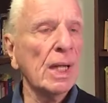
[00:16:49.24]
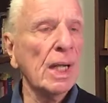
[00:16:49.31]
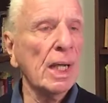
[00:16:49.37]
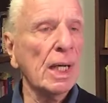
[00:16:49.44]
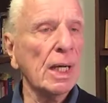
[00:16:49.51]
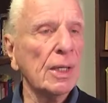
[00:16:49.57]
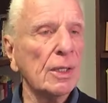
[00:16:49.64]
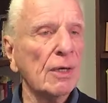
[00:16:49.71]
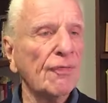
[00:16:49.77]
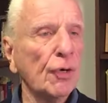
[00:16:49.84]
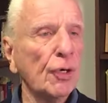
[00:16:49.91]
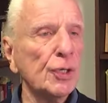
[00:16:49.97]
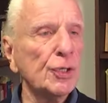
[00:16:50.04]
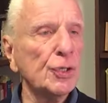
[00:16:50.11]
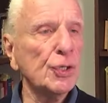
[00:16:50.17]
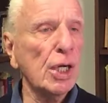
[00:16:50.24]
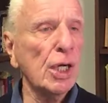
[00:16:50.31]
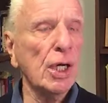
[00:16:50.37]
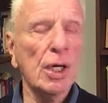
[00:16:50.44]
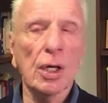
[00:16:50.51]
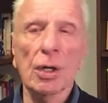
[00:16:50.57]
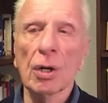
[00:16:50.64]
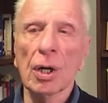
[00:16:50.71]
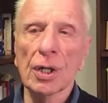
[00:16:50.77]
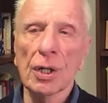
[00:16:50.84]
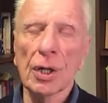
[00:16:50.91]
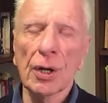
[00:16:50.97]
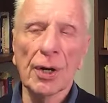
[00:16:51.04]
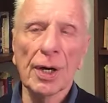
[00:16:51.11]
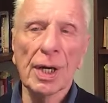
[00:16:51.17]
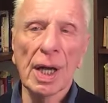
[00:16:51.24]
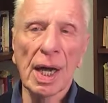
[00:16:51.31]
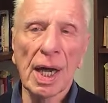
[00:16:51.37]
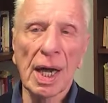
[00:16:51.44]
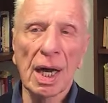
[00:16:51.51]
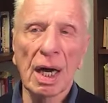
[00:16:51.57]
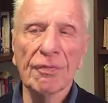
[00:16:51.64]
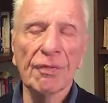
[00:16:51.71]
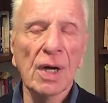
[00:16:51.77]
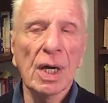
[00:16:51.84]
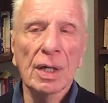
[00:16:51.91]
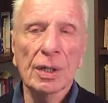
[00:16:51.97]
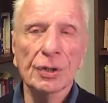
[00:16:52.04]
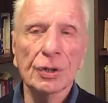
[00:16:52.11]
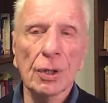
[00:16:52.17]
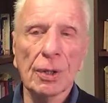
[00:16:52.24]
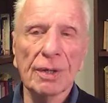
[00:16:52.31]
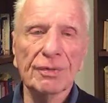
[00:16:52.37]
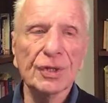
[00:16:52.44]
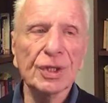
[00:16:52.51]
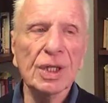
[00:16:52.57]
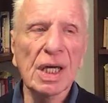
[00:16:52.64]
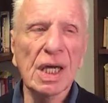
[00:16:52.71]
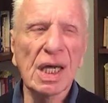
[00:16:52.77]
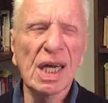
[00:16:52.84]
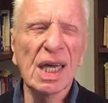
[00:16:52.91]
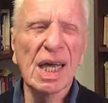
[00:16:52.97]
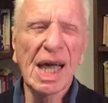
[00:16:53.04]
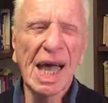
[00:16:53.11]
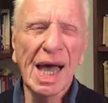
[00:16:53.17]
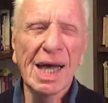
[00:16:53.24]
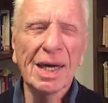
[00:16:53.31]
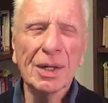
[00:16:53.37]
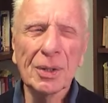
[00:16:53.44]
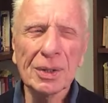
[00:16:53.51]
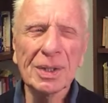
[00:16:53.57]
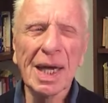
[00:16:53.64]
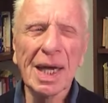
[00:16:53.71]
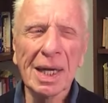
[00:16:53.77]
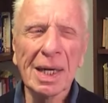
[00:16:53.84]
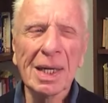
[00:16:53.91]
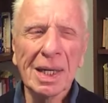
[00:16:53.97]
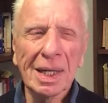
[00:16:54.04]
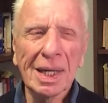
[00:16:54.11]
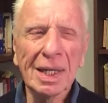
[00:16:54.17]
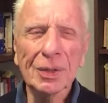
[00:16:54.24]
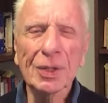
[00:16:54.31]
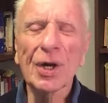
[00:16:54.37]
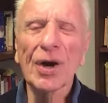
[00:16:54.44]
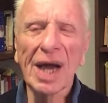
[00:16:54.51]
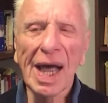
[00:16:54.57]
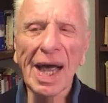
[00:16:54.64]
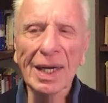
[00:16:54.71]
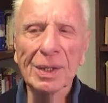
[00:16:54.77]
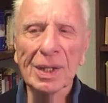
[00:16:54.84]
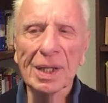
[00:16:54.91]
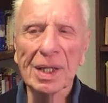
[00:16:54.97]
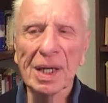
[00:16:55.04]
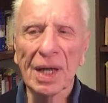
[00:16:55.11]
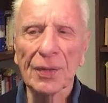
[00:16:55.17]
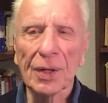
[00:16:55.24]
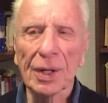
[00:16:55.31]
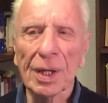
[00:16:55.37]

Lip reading: in the first year or year and a half to sort of see, could they get their act together?